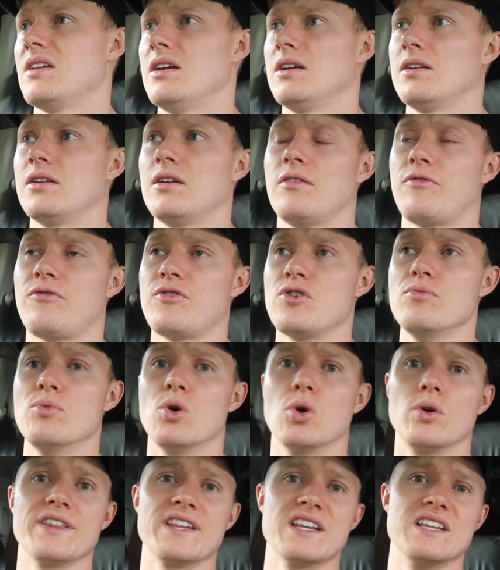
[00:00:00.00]
a few
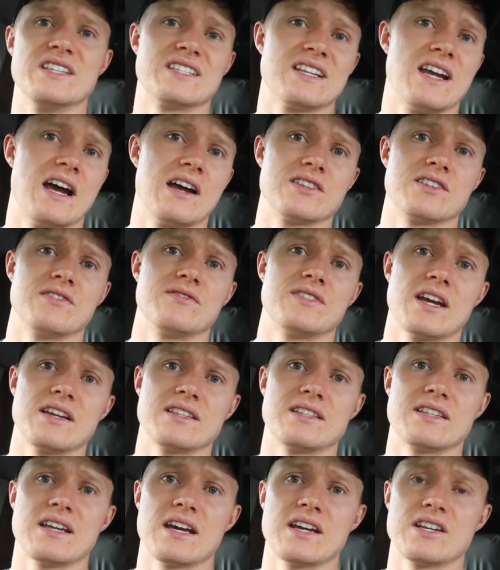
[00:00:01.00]
more of the ins and outs of
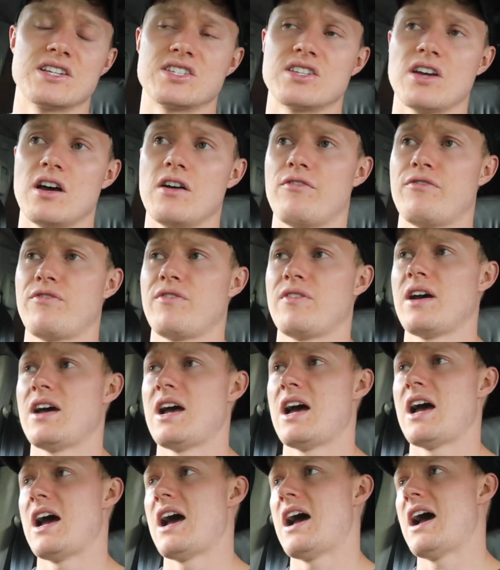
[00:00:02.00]
day-to-day stuff,
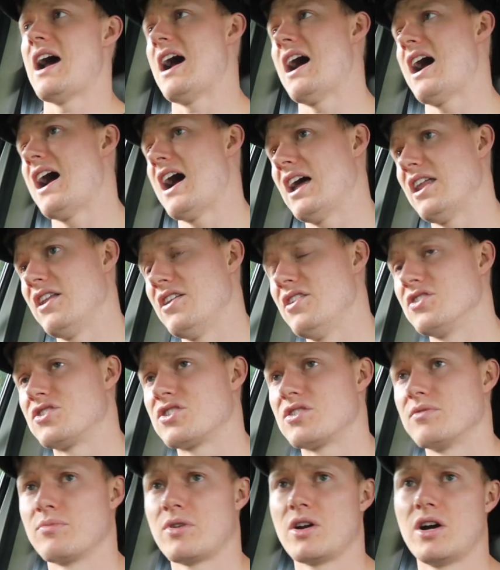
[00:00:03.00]
and
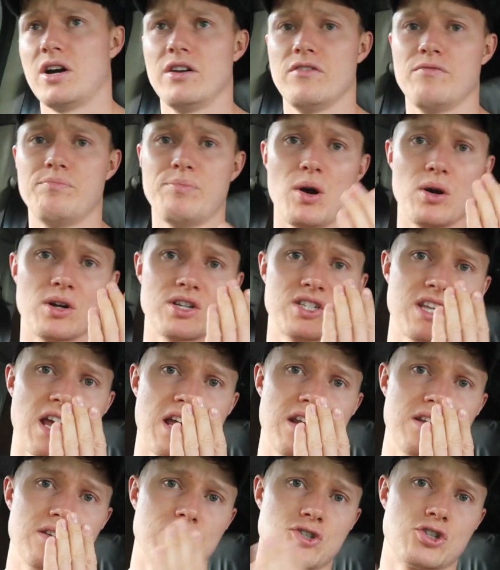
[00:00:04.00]
some kind of bog
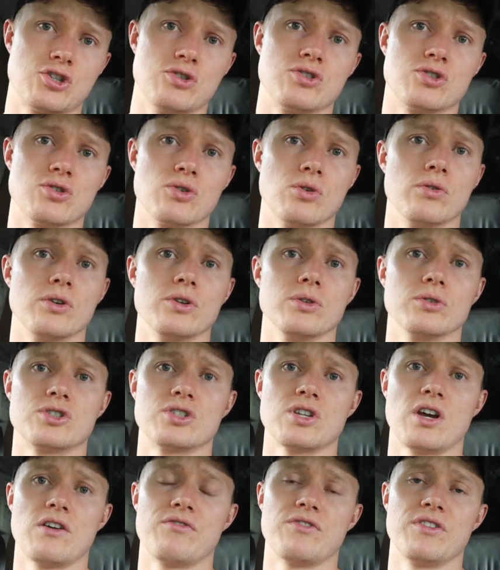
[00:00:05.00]
standard tutorial
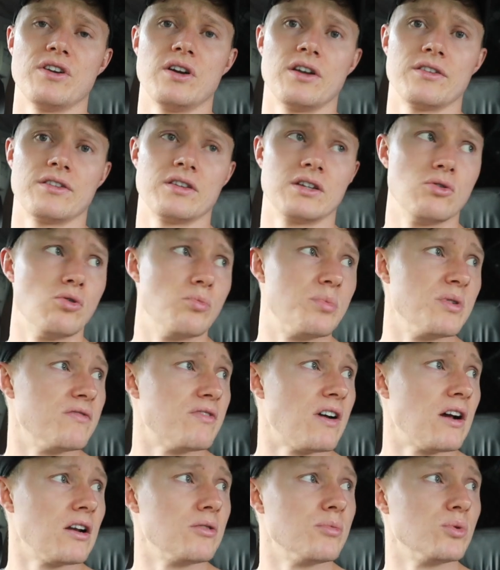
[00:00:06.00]
stuff that I think will be
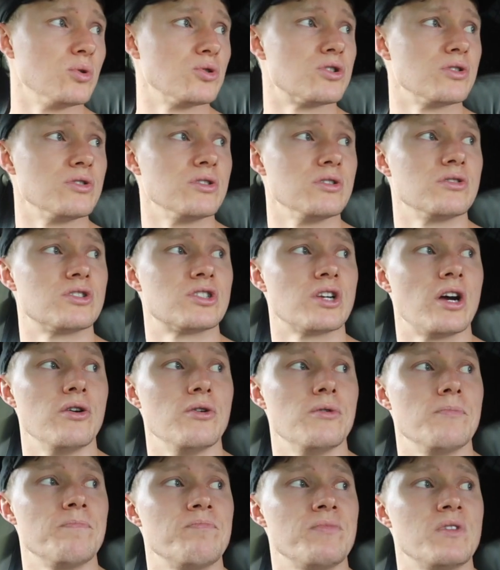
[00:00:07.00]
valuable to you.
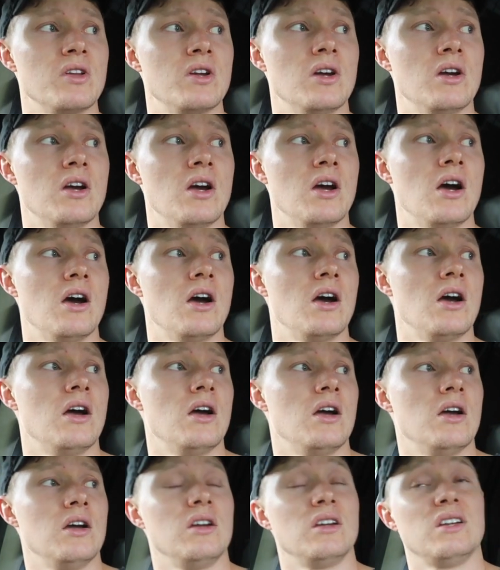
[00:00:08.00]
So
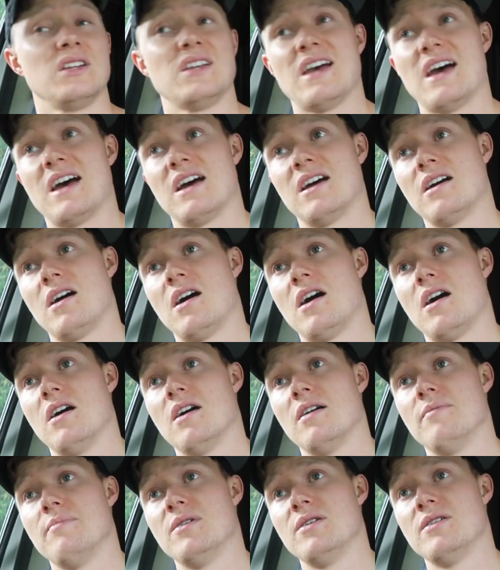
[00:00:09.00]
yeah,
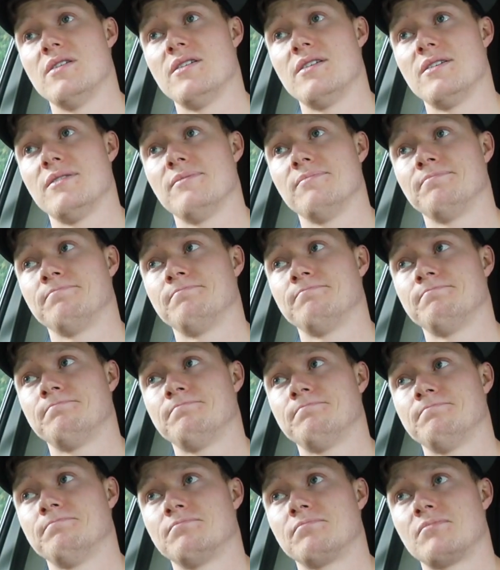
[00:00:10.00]
I
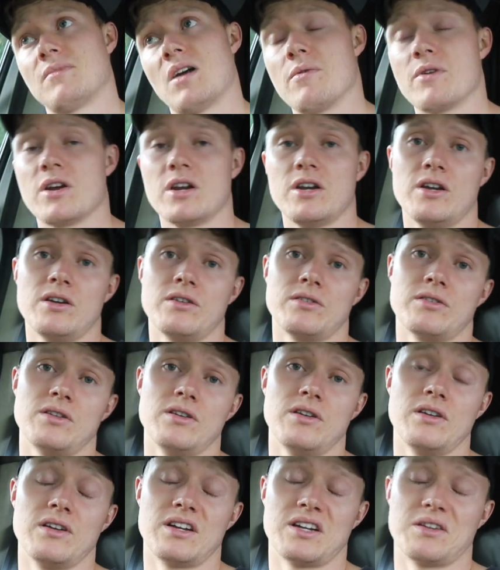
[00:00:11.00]
don't
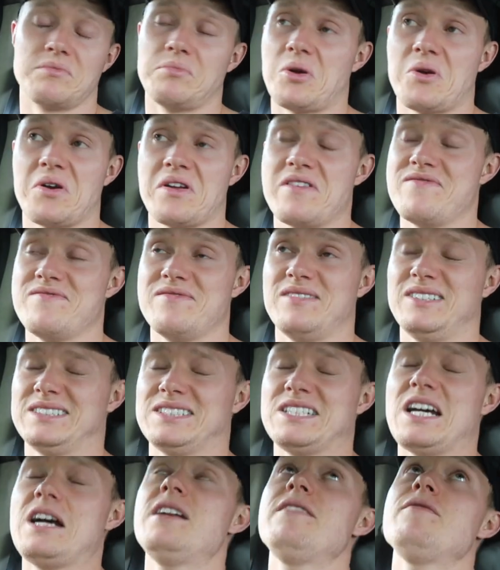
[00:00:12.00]
even
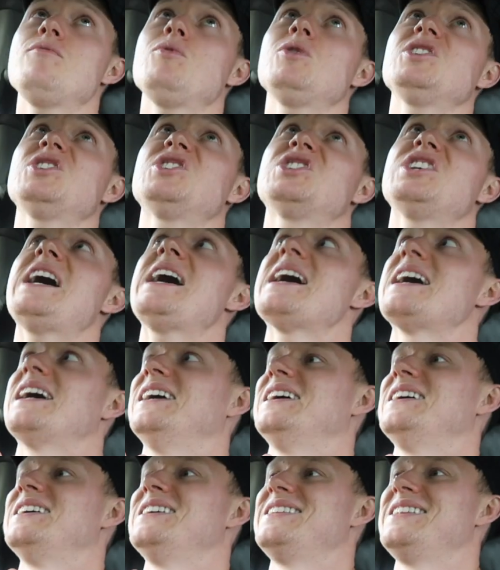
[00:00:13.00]
want to say it,
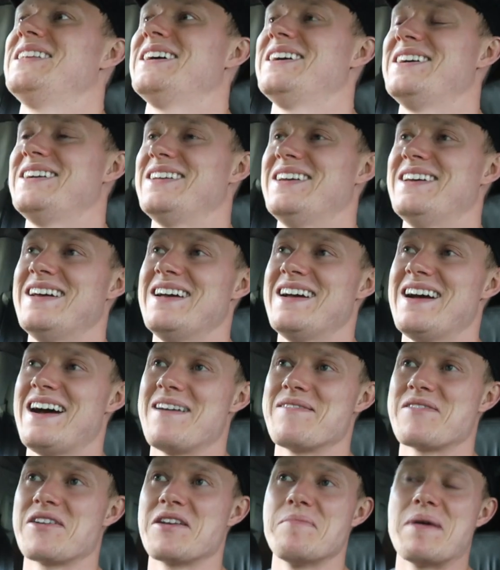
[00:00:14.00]
that
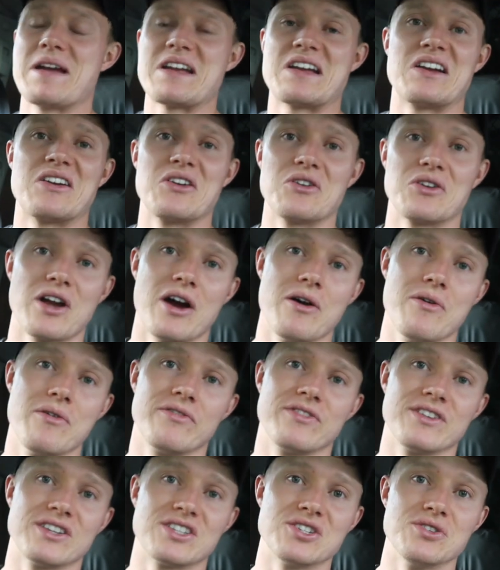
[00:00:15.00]
I'm going to make a good go
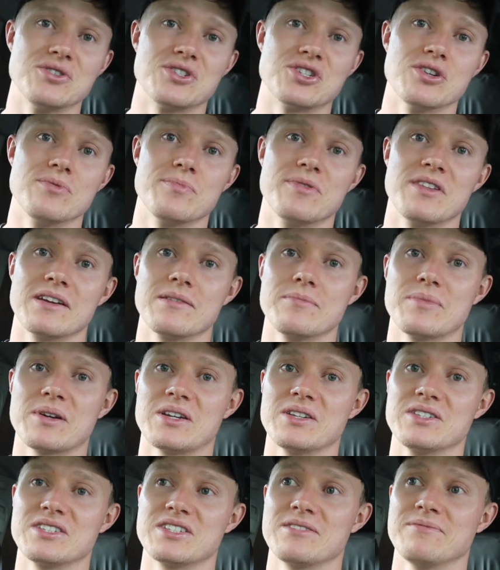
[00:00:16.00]
of this YouTube thing,
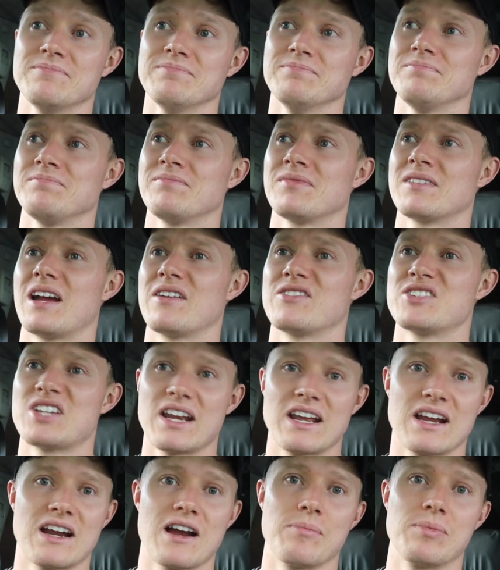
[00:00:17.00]
because I've
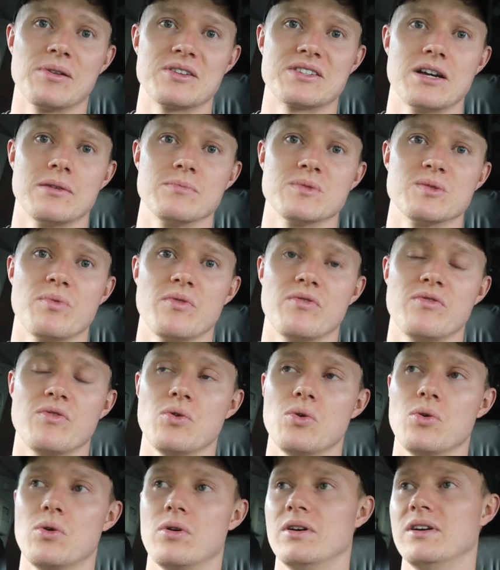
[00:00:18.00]
said it a couple of times
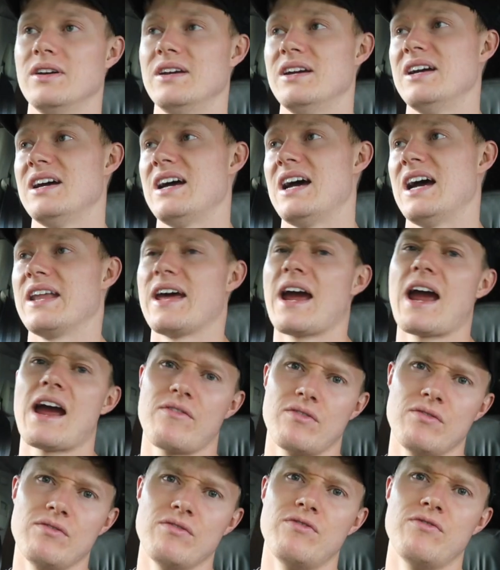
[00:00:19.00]
before and I
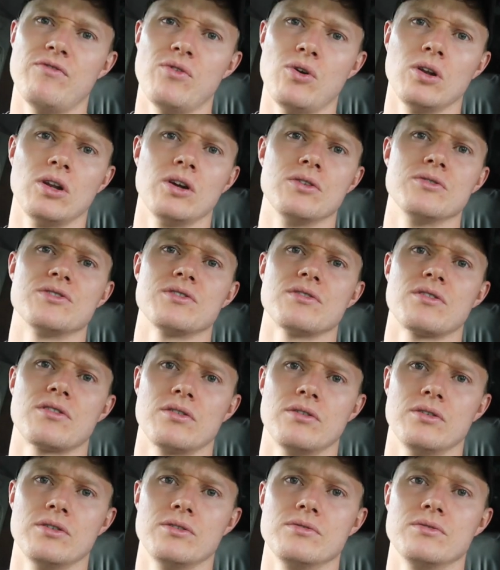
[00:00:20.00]
haven't followed
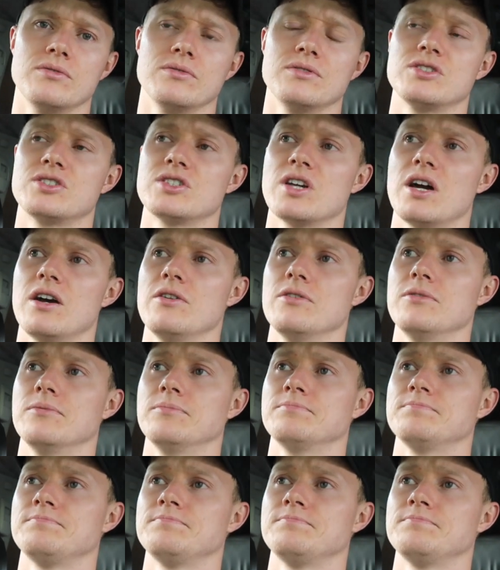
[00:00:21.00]
through. So